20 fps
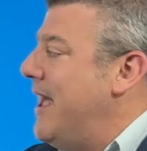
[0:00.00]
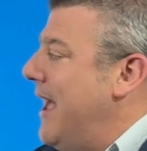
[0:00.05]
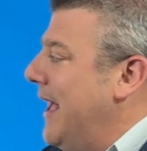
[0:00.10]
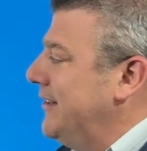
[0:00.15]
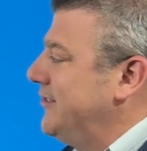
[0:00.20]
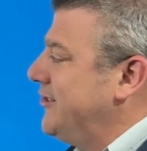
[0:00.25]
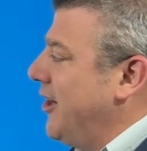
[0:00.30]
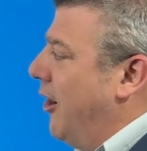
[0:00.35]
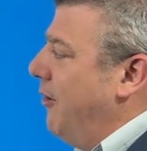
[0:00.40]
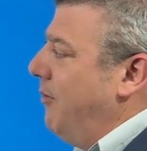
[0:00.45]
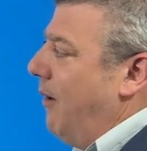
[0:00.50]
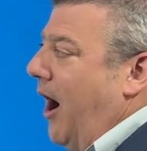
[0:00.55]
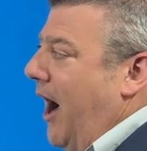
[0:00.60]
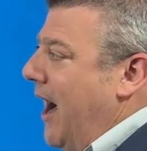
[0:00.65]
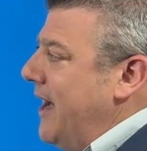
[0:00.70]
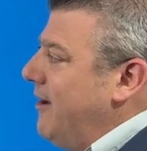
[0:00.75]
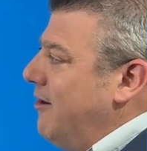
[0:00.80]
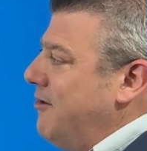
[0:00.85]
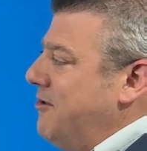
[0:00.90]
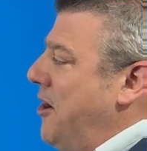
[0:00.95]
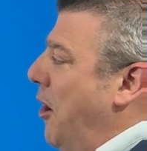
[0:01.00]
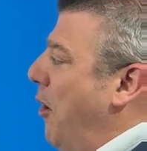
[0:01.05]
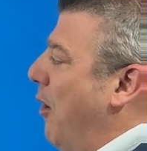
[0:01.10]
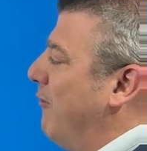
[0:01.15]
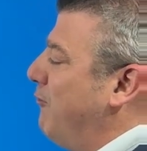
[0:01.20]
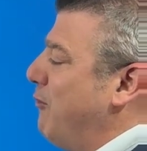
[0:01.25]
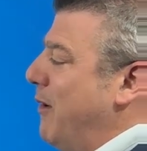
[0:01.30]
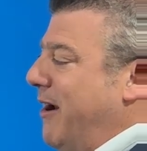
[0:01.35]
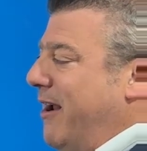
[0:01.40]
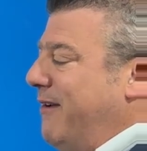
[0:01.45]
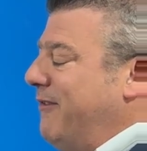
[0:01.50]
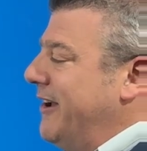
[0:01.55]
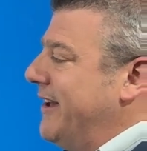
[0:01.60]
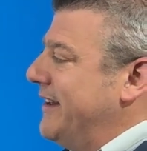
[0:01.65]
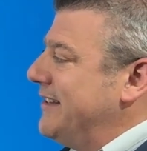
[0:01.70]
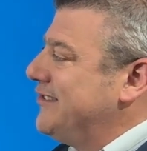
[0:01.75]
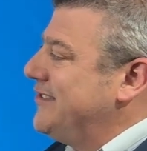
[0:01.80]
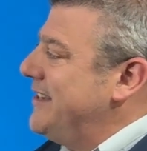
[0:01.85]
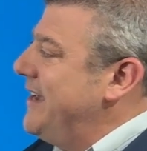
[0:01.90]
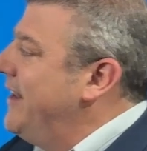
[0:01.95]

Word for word: And so I don't know if we're even going to see